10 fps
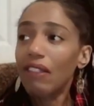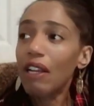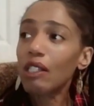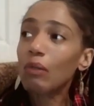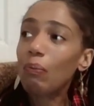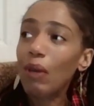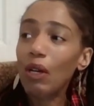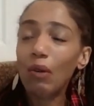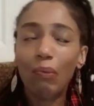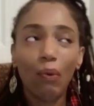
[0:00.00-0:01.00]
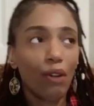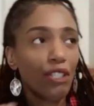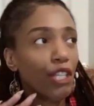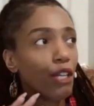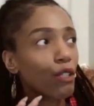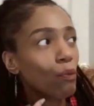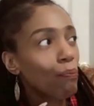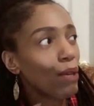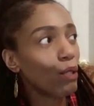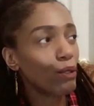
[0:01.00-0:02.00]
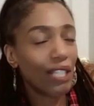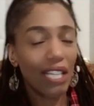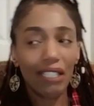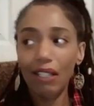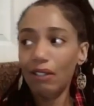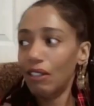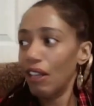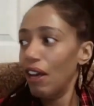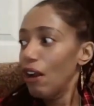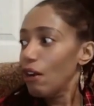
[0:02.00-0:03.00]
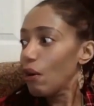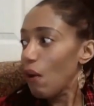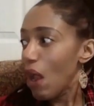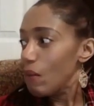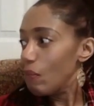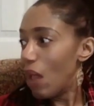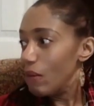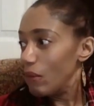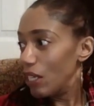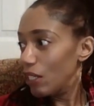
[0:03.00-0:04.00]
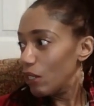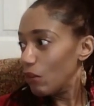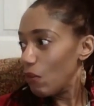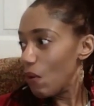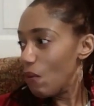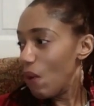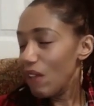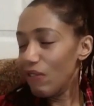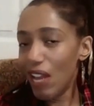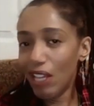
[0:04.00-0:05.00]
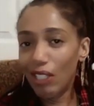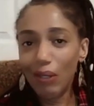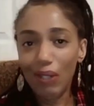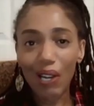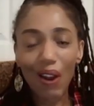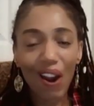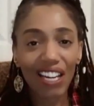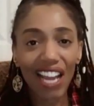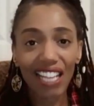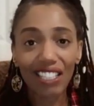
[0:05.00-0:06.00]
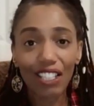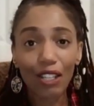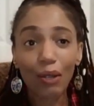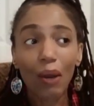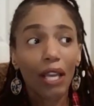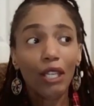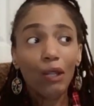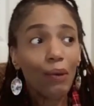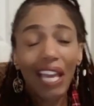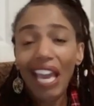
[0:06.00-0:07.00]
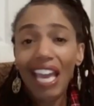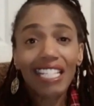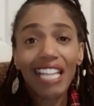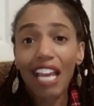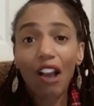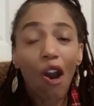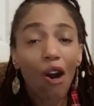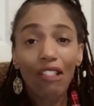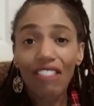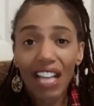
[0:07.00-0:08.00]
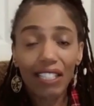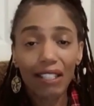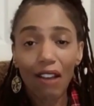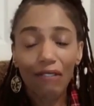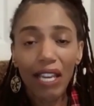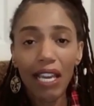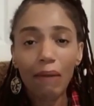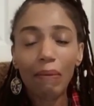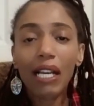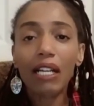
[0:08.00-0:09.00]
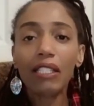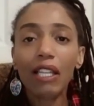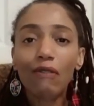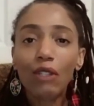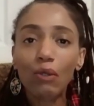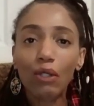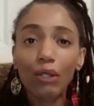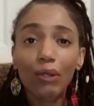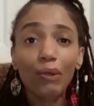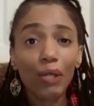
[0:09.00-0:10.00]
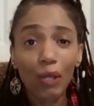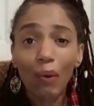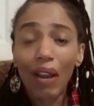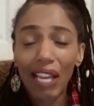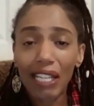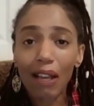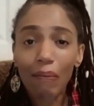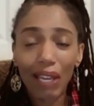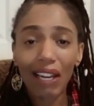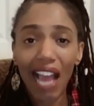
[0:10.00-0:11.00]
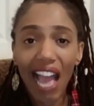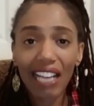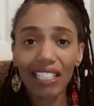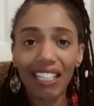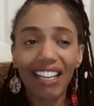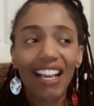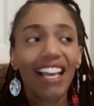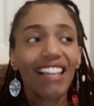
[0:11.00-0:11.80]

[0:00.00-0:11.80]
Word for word: There's billboards, there's buildings, there's the crying baby that's waving at you in the car next to you. You can't take all that stuff in because if you do, you will end up in an accident.